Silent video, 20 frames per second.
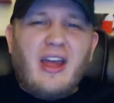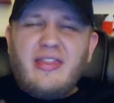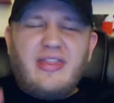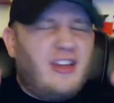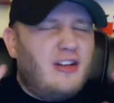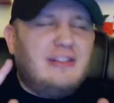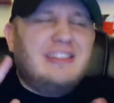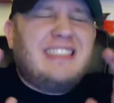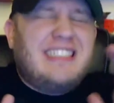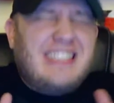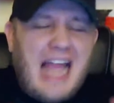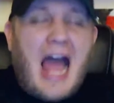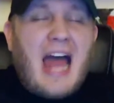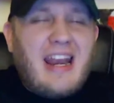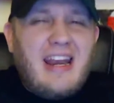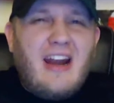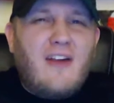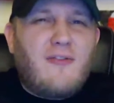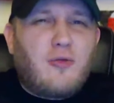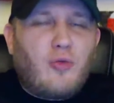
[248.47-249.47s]
There's not
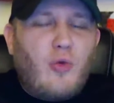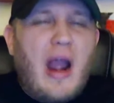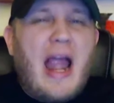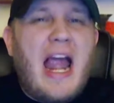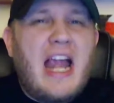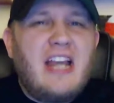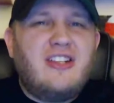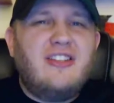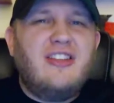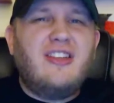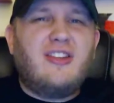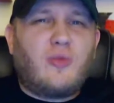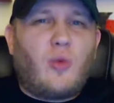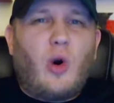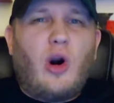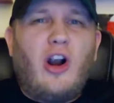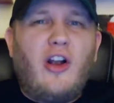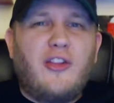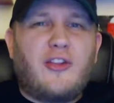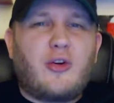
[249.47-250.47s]
enough rage in this
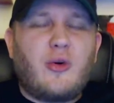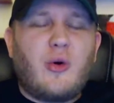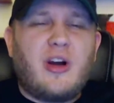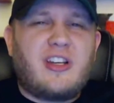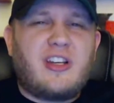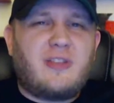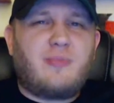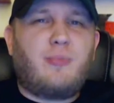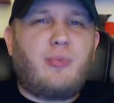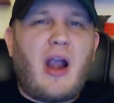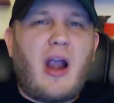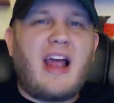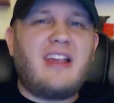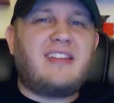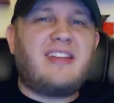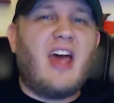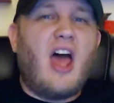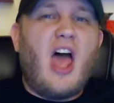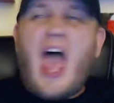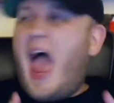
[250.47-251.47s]
world to
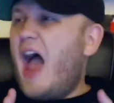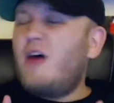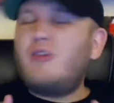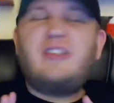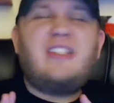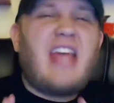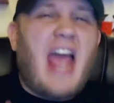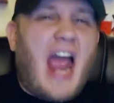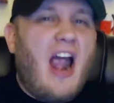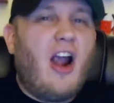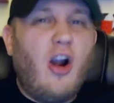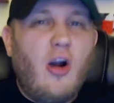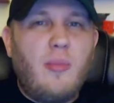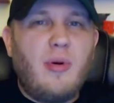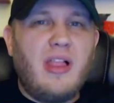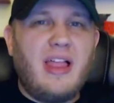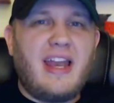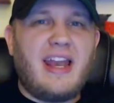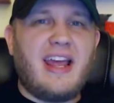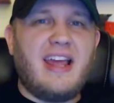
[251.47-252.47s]
express how
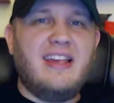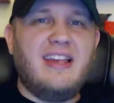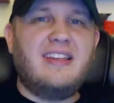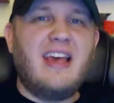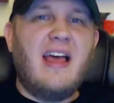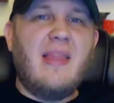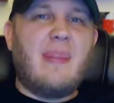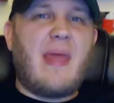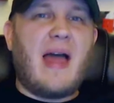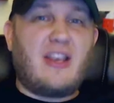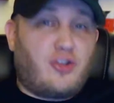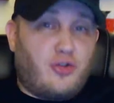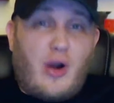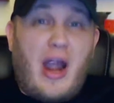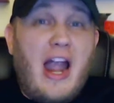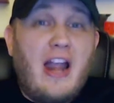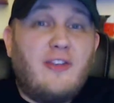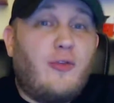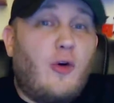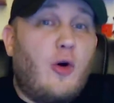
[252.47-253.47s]
terrible it is that
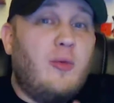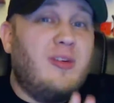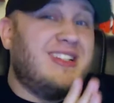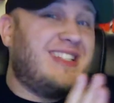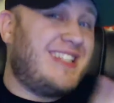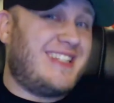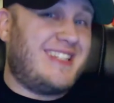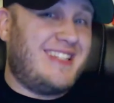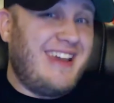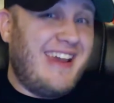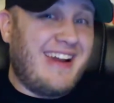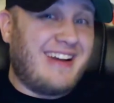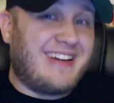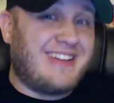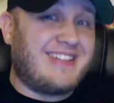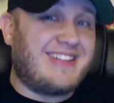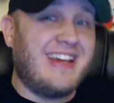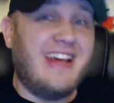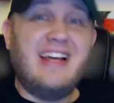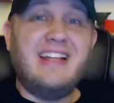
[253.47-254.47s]
Transformers
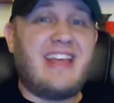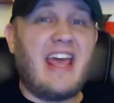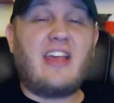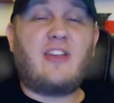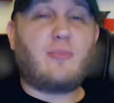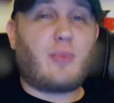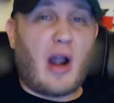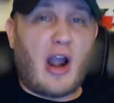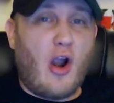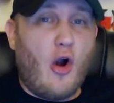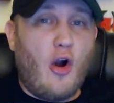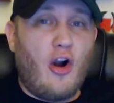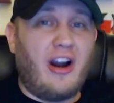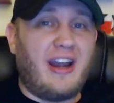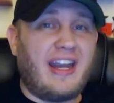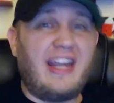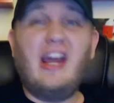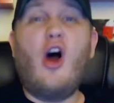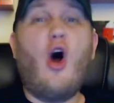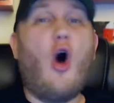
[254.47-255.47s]
6 takes
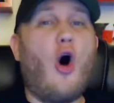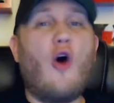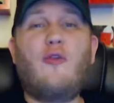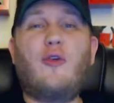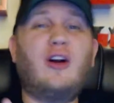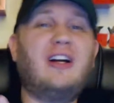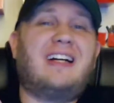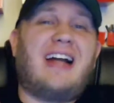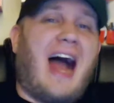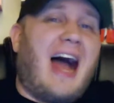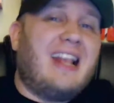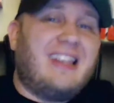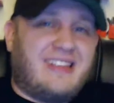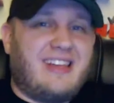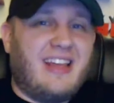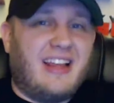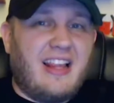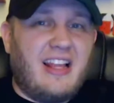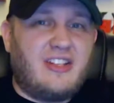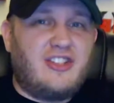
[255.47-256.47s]
priority over
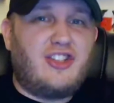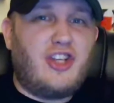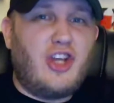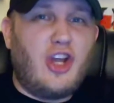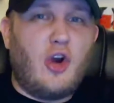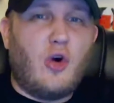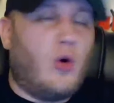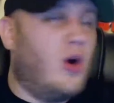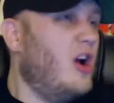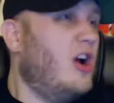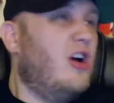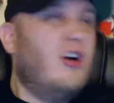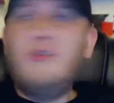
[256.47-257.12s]
Godzilla 2.